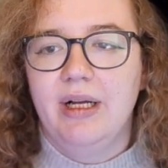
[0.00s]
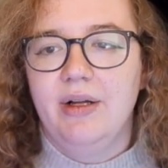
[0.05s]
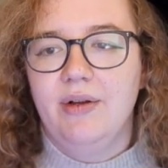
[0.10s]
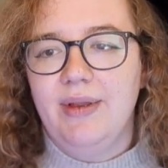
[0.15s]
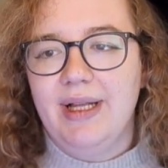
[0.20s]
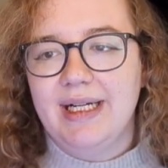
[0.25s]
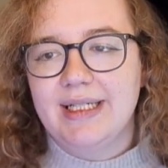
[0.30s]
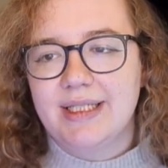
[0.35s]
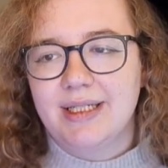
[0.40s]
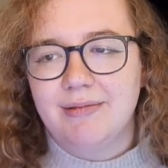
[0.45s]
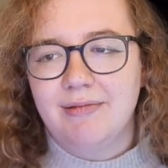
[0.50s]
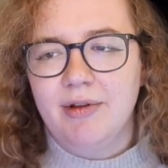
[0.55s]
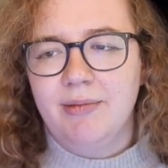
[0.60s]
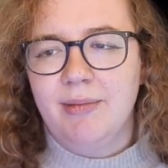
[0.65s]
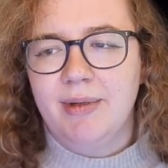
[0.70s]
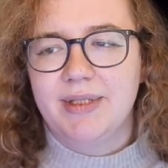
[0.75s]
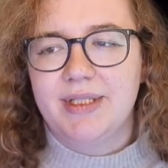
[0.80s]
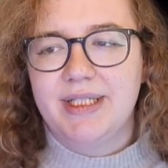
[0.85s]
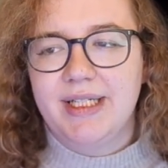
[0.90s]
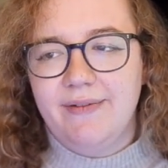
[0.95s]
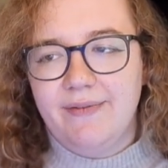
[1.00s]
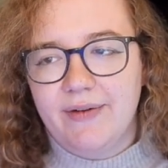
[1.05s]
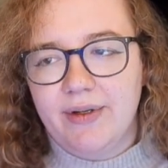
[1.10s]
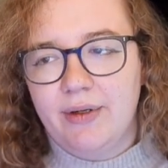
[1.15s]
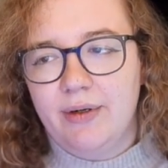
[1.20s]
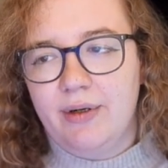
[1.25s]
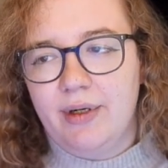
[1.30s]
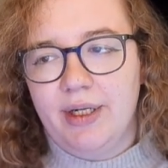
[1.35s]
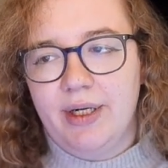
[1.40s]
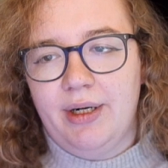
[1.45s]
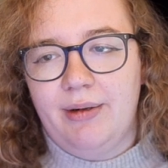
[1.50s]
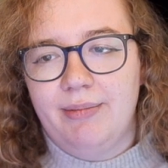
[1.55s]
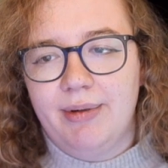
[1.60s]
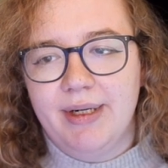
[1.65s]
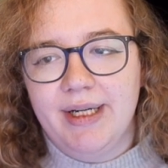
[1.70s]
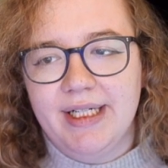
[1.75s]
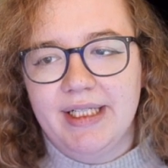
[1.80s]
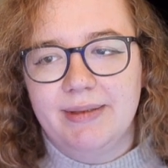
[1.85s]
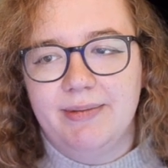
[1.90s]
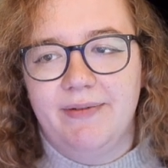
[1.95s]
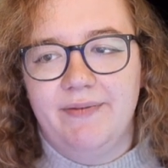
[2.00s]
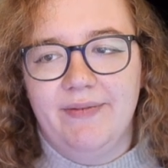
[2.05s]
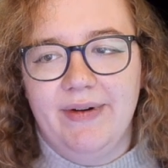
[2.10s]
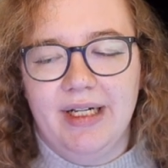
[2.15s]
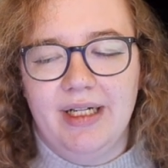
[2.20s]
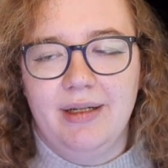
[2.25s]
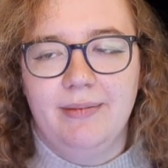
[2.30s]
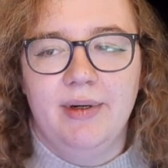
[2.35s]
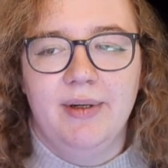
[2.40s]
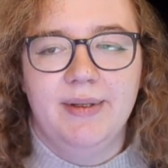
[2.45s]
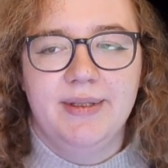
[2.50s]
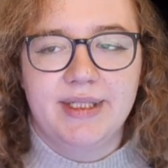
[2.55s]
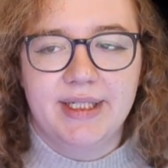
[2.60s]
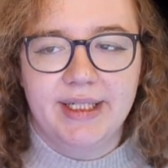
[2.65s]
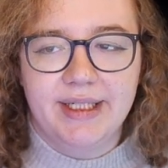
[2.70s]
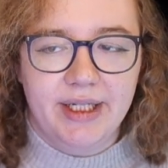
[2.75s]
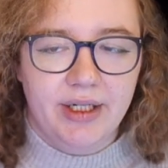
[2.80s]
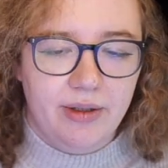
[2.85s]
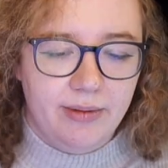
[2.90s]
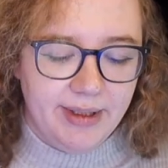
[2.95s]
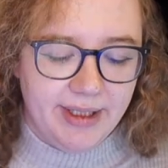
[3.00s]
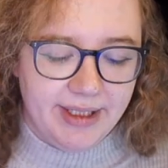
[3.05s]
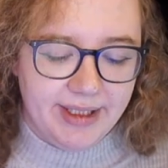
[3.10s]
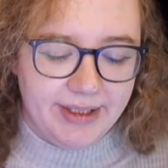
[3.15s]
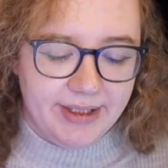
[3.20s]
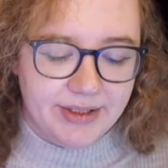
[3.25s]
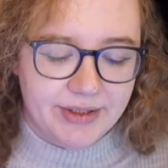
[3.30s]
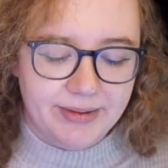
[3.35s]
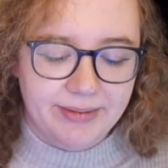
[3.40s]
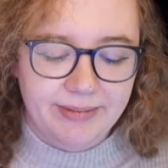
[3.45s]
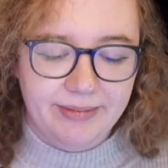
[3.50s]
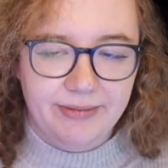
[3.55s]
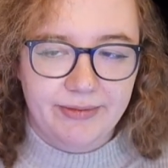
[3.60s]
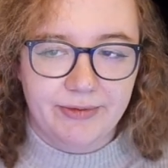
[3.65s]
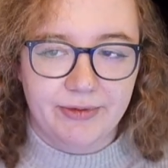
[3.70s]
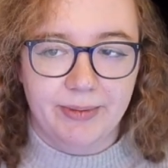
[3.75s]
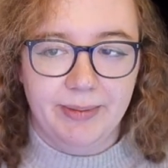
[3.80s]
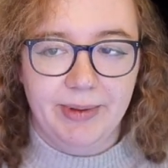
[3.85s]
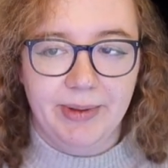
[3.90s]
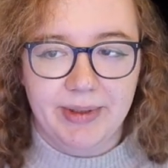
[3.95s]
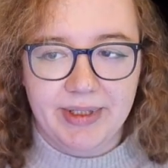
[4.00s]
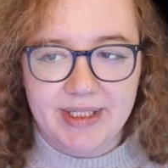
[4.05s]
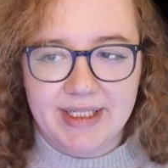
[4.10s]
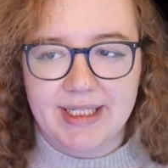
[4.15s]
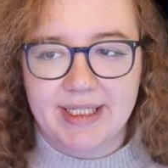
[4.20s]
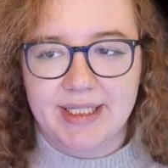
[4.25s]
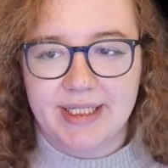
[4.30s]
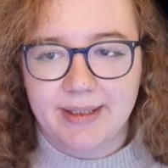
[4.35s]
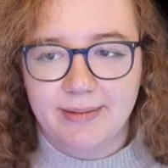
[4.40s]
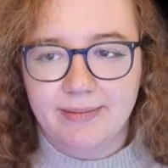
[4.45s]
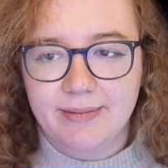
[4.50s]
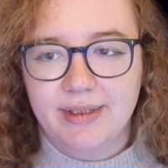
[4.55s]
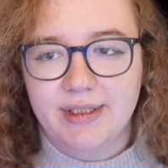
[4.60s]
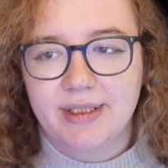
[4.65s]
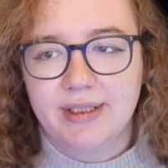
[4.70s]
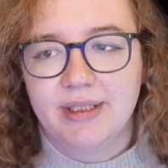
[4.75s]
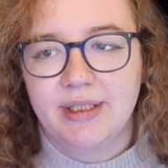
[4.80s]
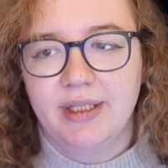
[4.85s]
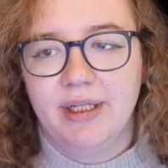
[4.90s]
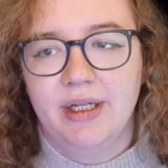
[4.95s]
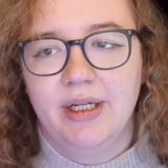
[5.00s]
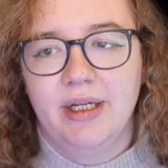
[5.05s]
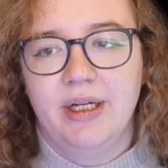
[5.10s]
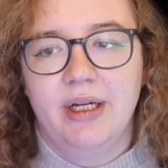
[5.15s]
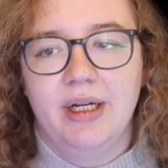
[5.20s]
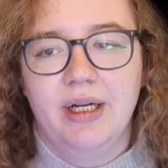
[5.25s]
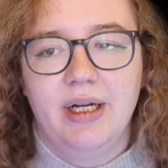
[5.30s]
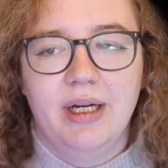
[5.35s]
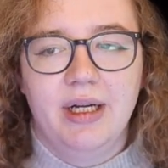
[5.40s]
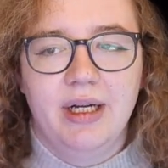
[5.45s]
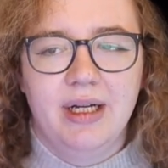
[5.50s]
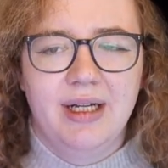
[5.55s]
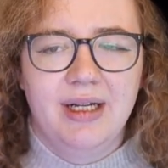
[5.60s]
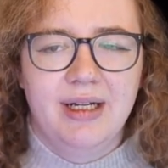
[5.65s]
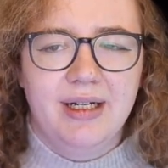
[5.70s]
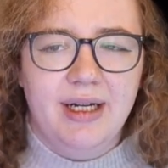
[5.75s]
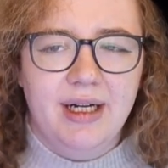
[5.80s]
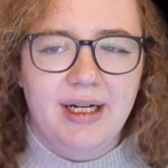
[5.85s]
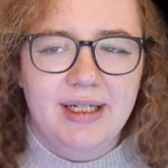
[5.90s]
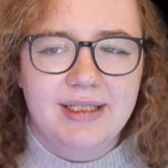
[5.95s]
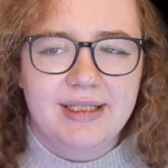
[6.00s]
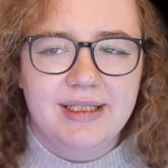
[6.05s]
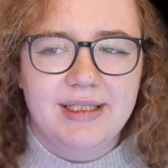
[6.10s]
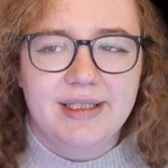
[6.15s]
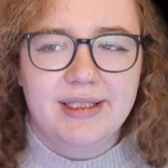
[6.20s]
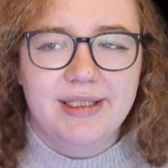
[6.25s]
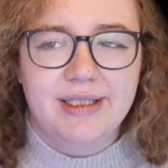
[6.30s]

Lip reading: They're some of the most difficult and unpredictable failure modes to deal with in distributed systems, because